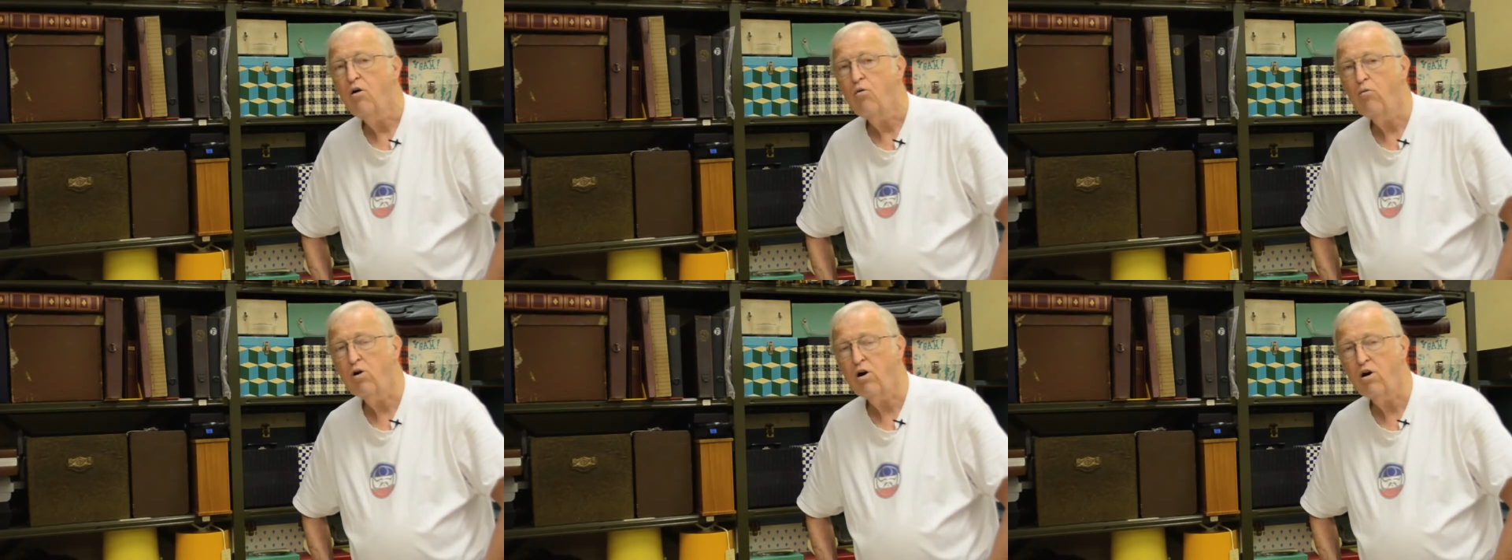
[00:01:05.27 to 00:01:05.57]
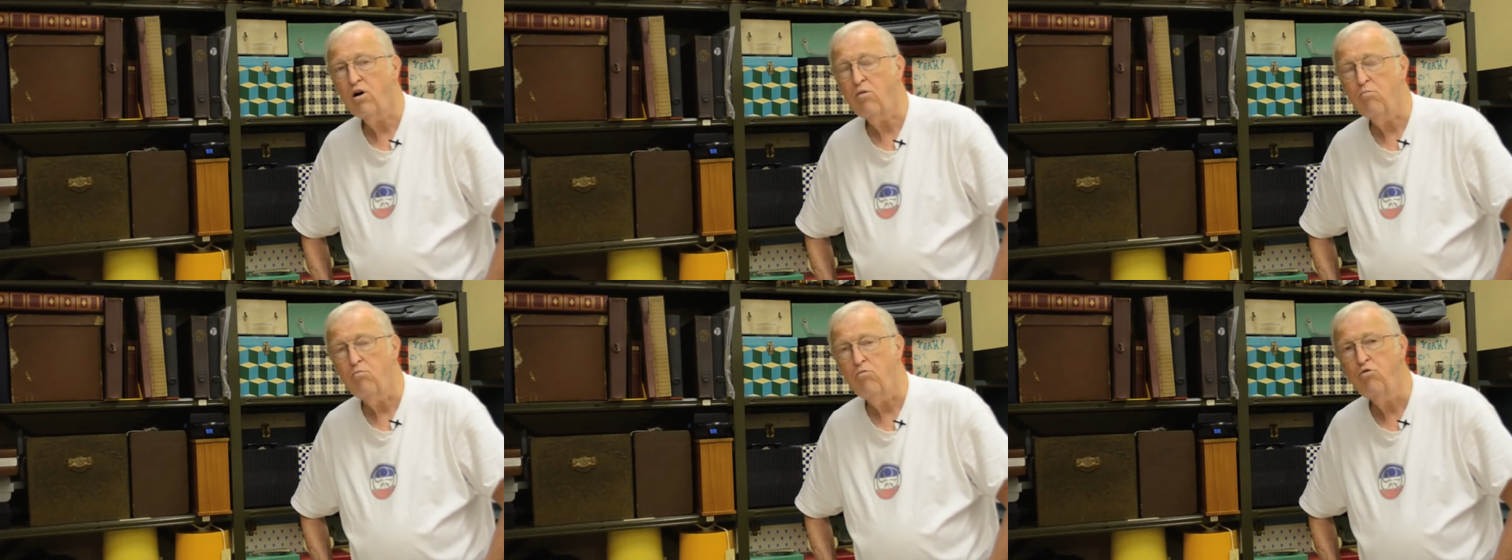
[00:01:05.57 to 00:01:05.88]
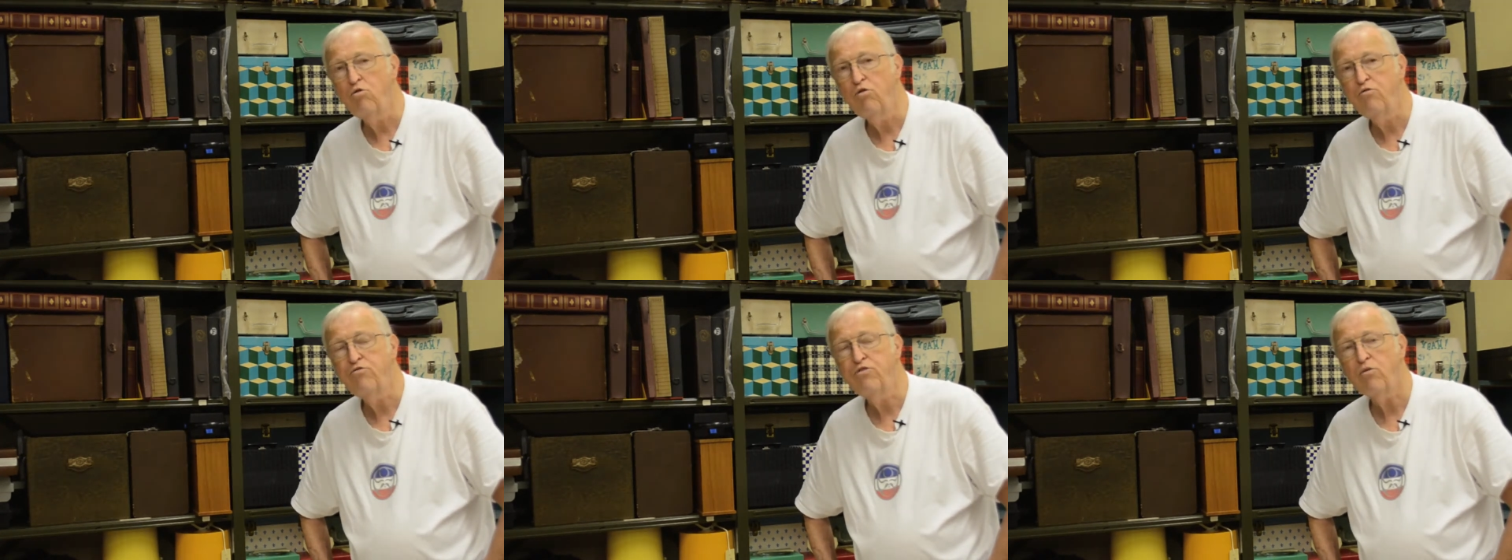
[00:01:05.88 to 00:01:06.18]
were
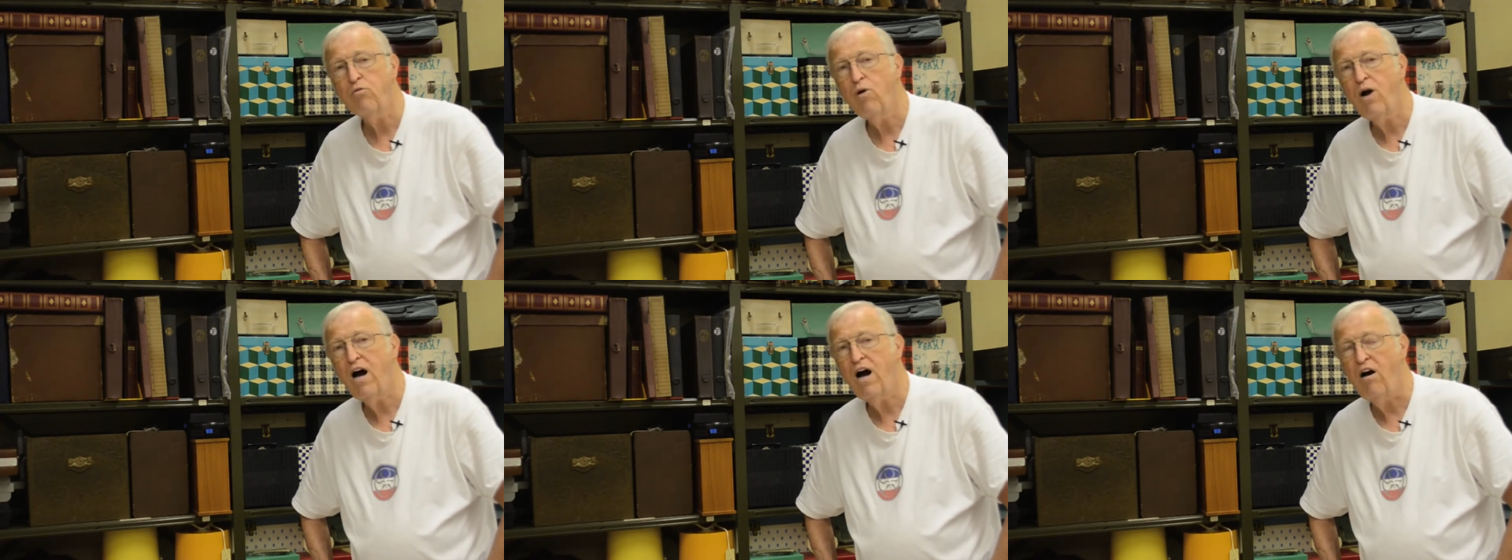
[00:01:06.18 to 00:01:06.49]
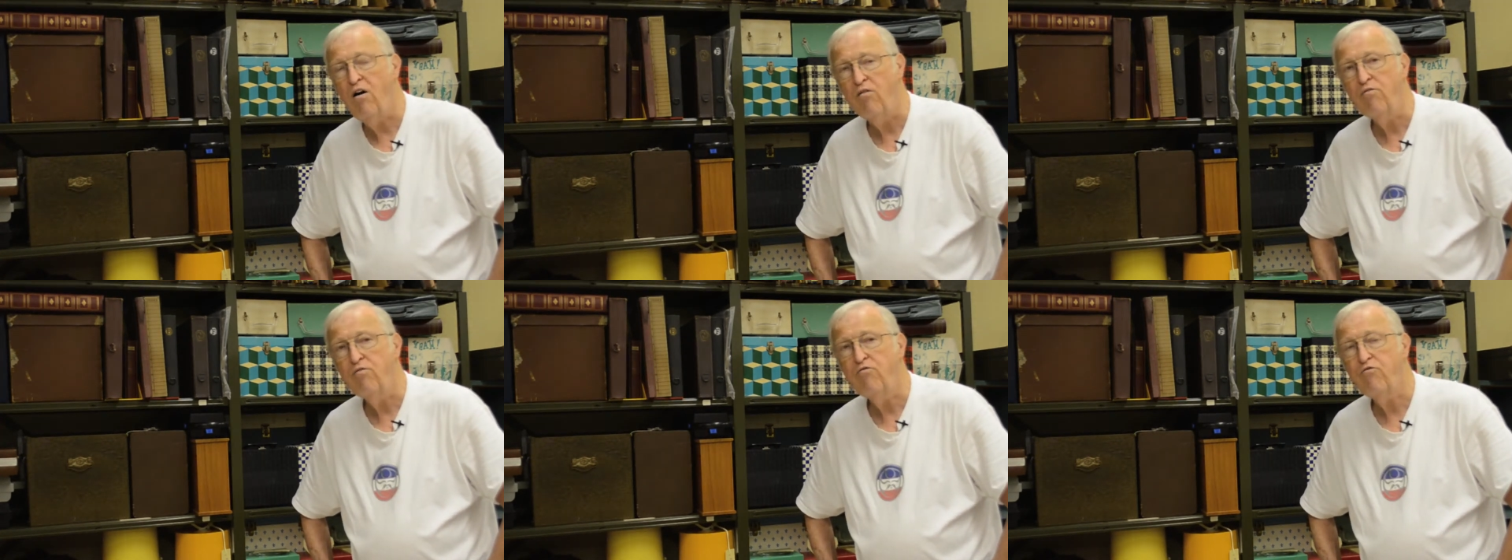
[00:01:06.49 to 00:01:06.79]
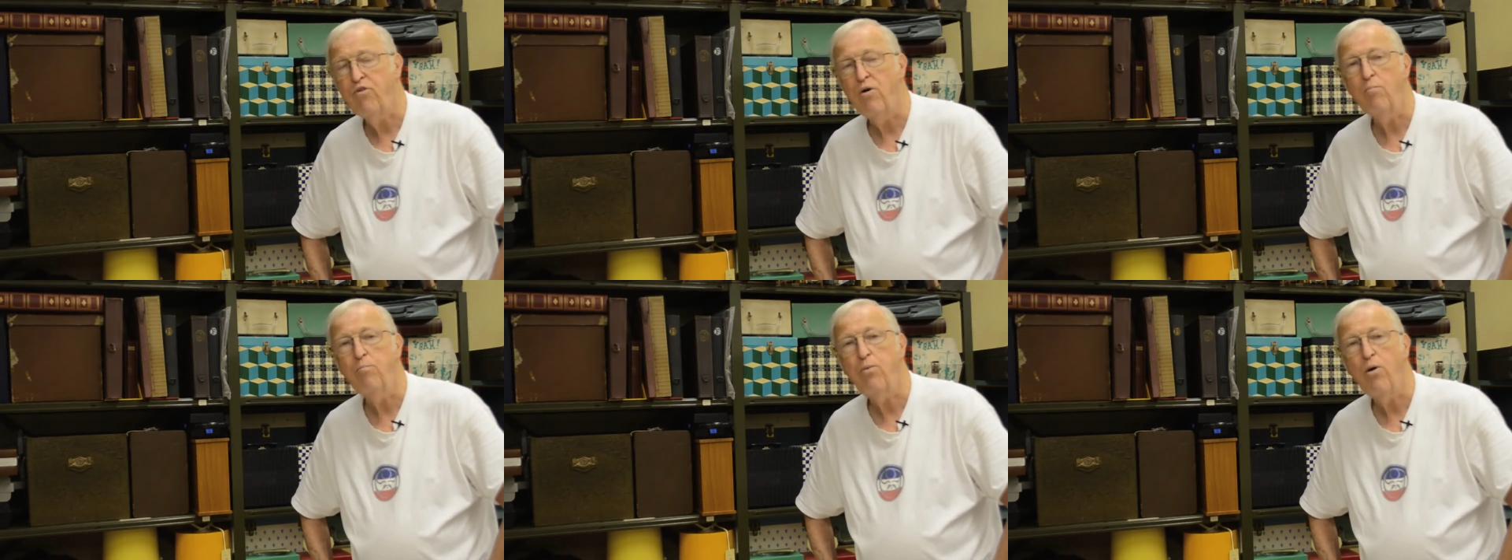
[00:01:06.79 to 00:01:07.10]
moved around
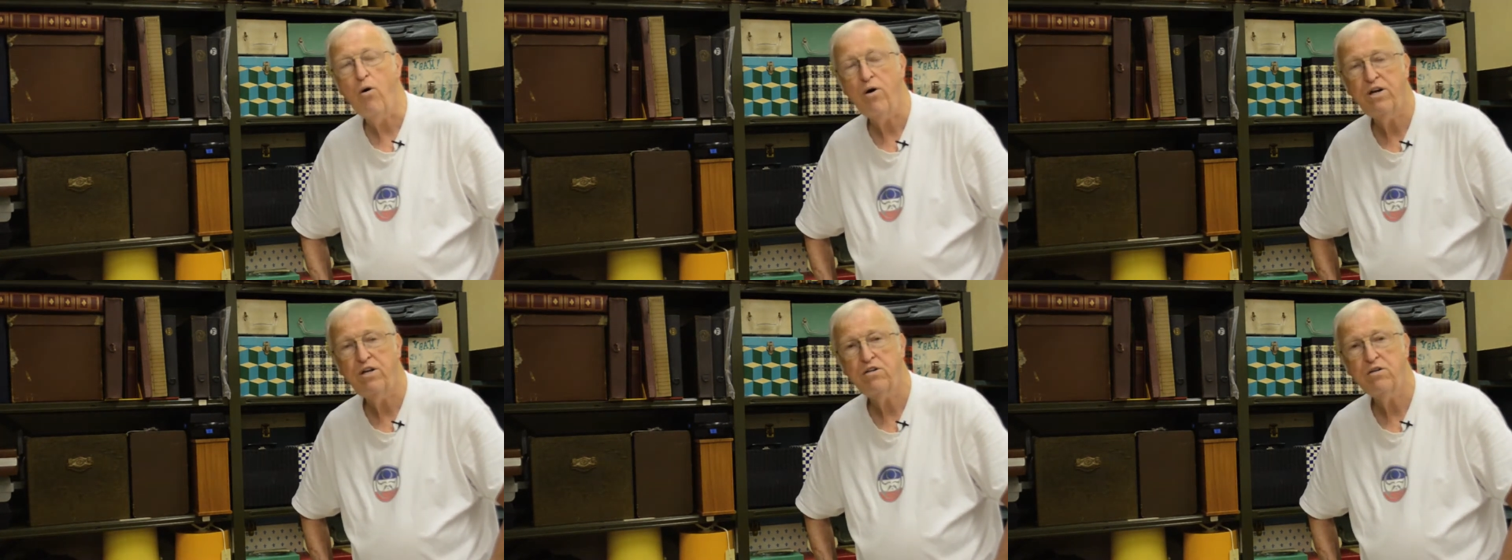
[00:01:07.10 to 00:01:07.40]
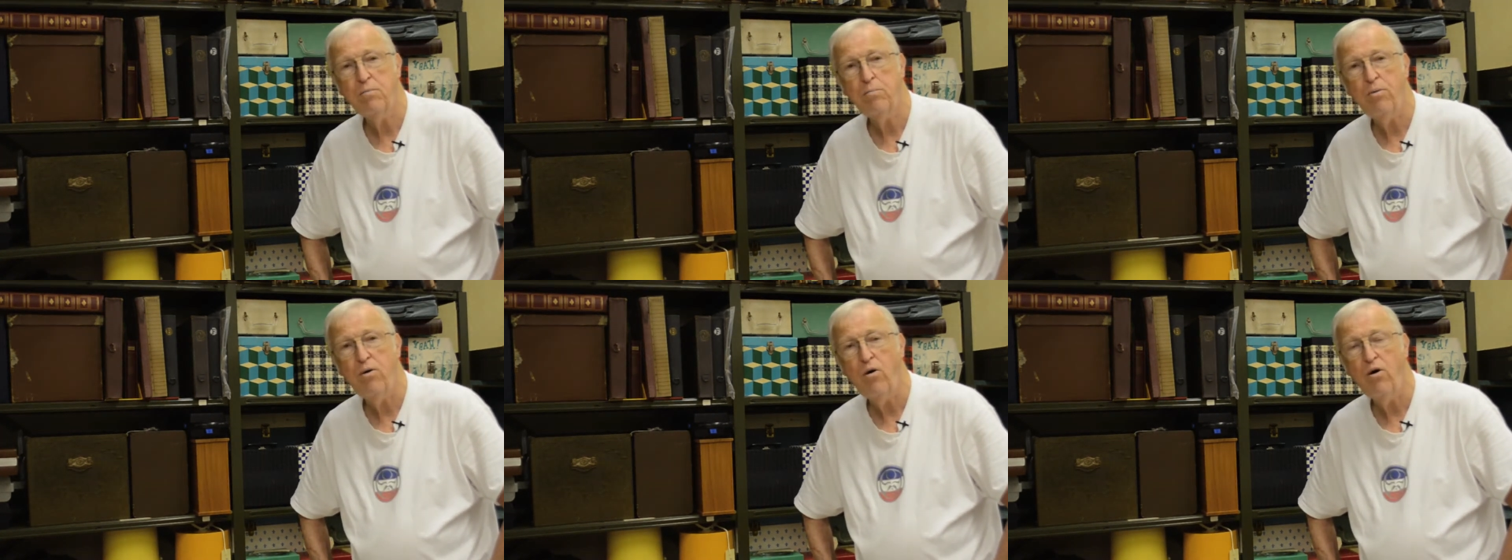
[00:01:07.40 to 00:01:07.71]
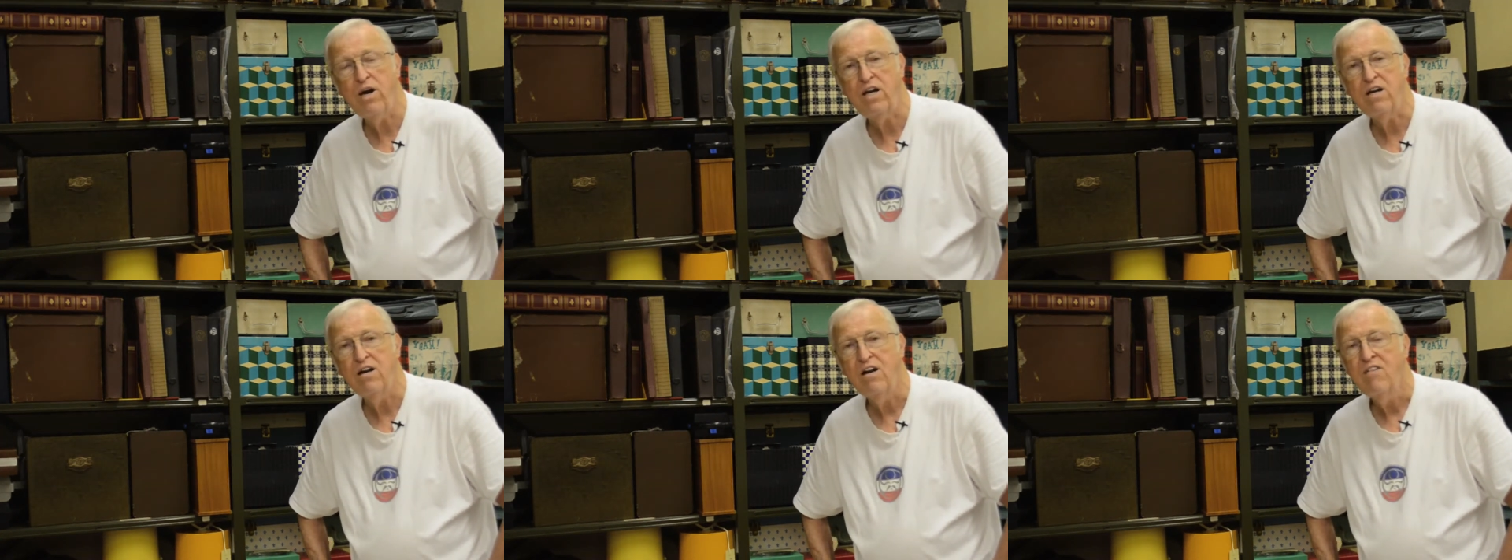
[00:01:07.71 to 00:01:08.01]
from point to
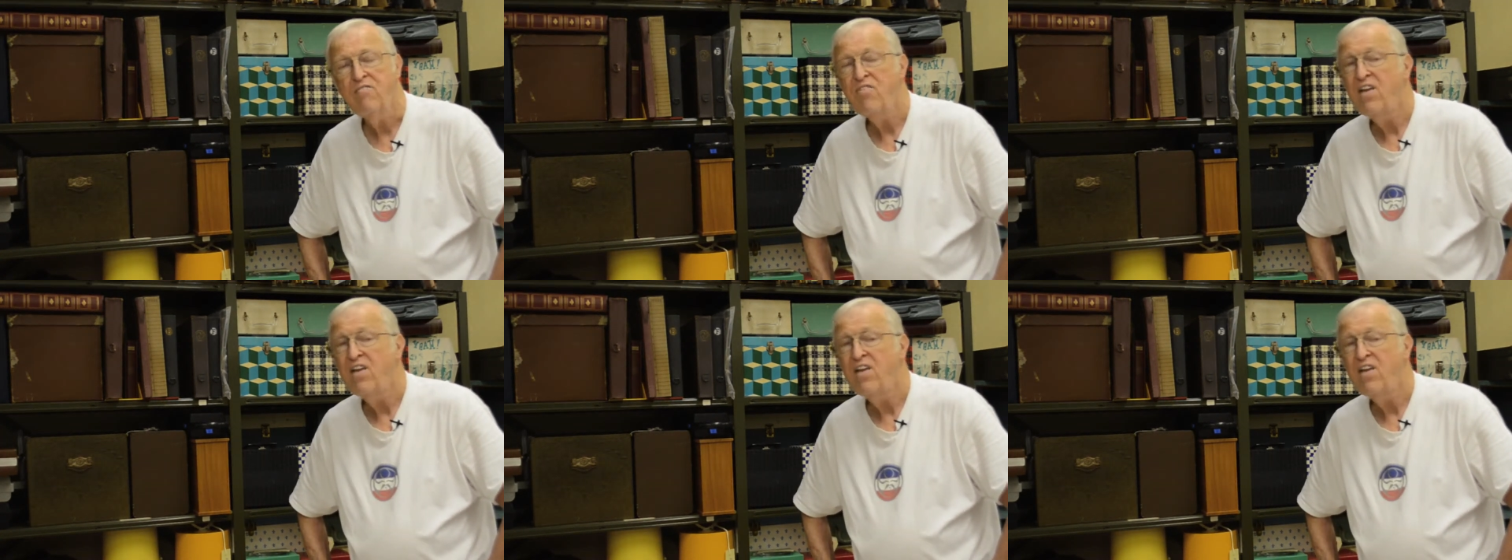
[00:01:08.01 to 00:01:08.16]
point.